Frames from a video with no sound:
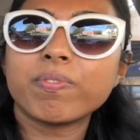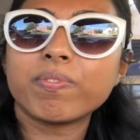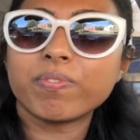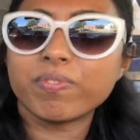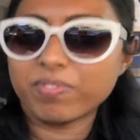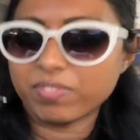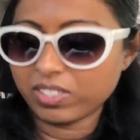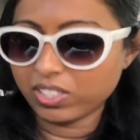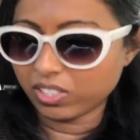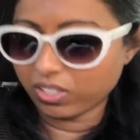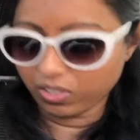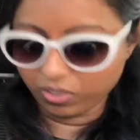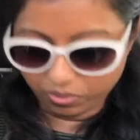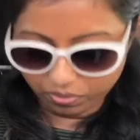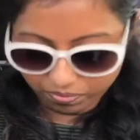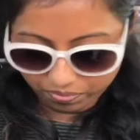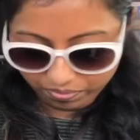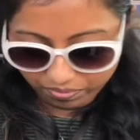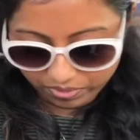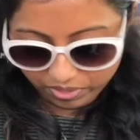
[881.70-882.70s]
So
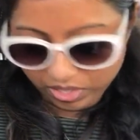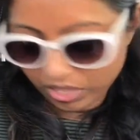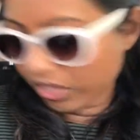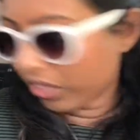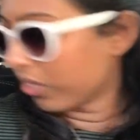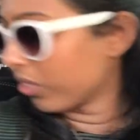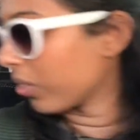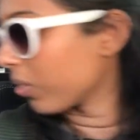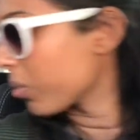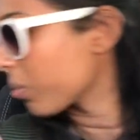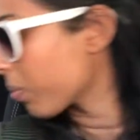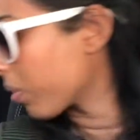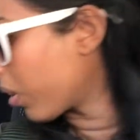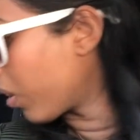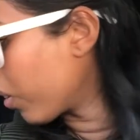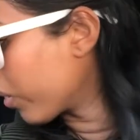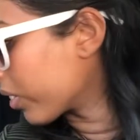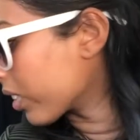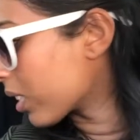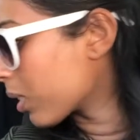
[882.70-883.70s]
those were
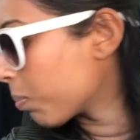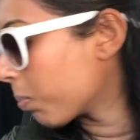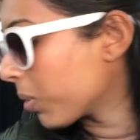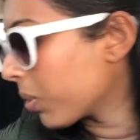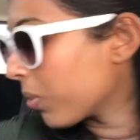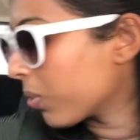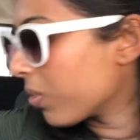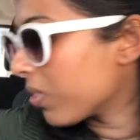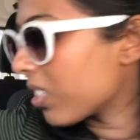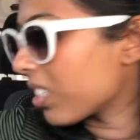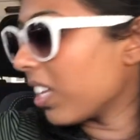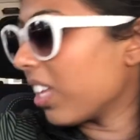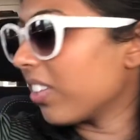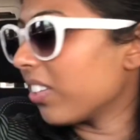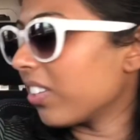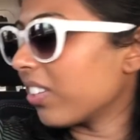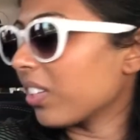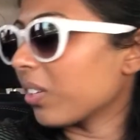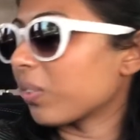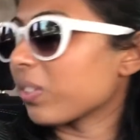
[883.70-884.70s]
all the spoons, and
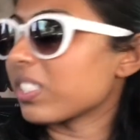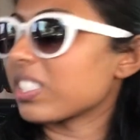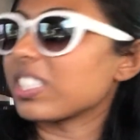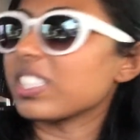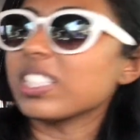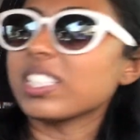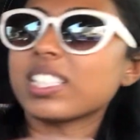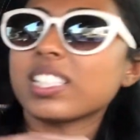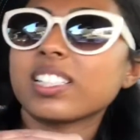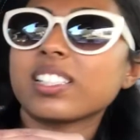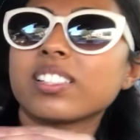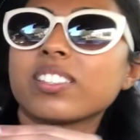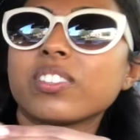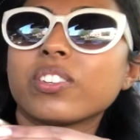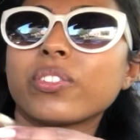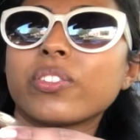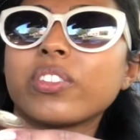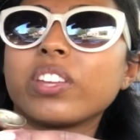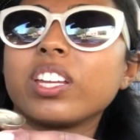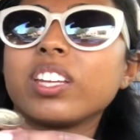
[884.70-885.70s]
then there was this little
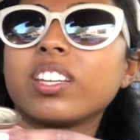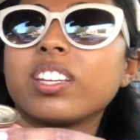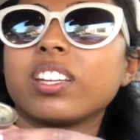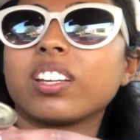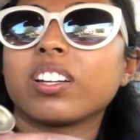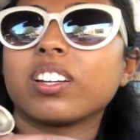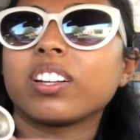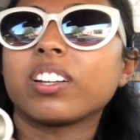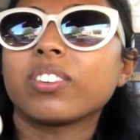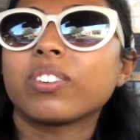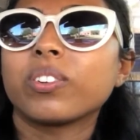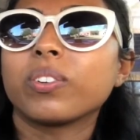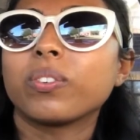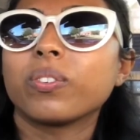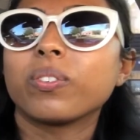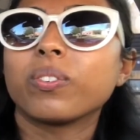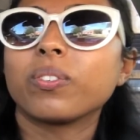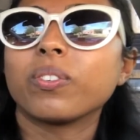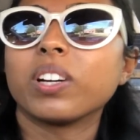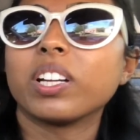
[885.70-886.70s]
thing here. I don't know
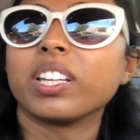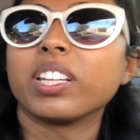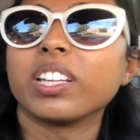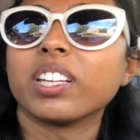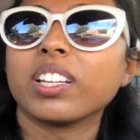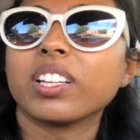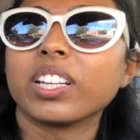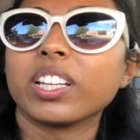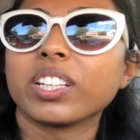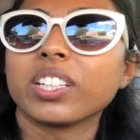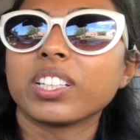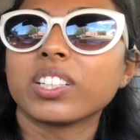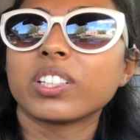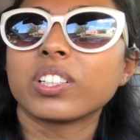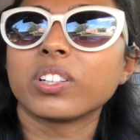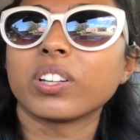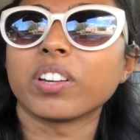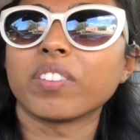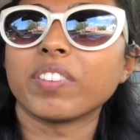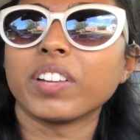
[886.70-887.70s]
what it
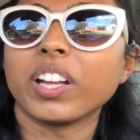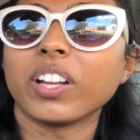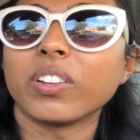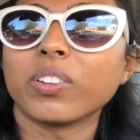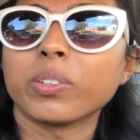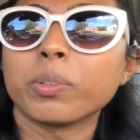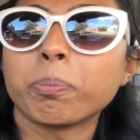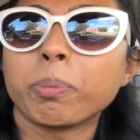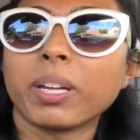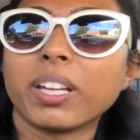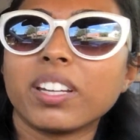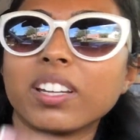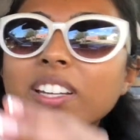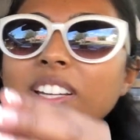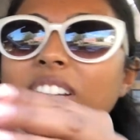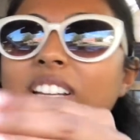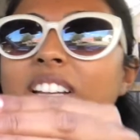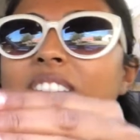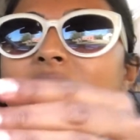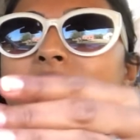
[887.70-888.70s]
could have held, but
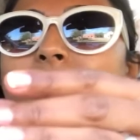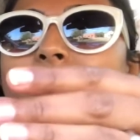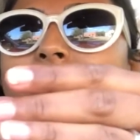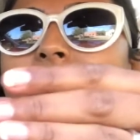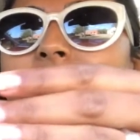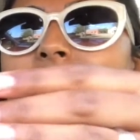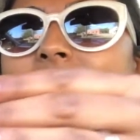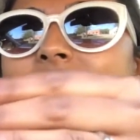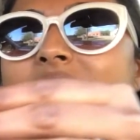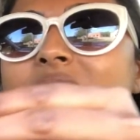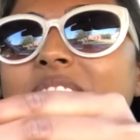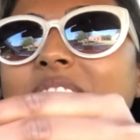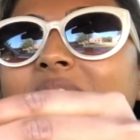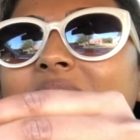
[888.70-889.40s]
it sort of looks like